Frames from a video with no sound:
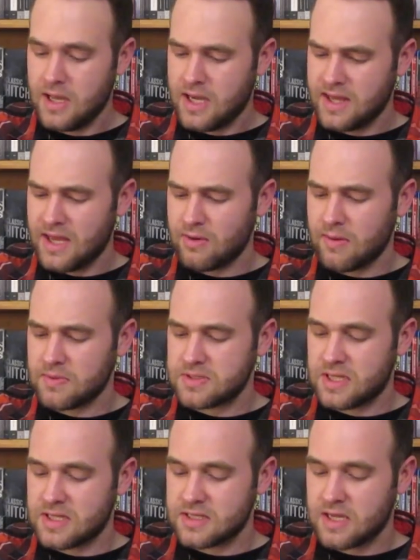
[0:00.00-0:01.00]
and that
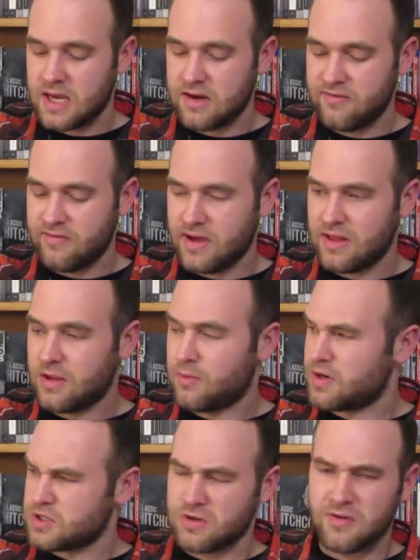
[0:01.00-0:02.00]
represents kind of the
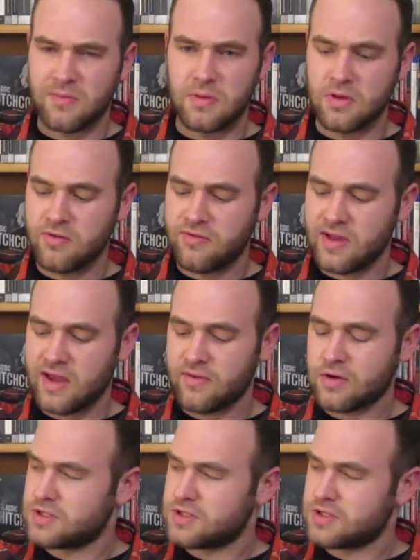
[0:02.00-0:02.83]
original blue flavor.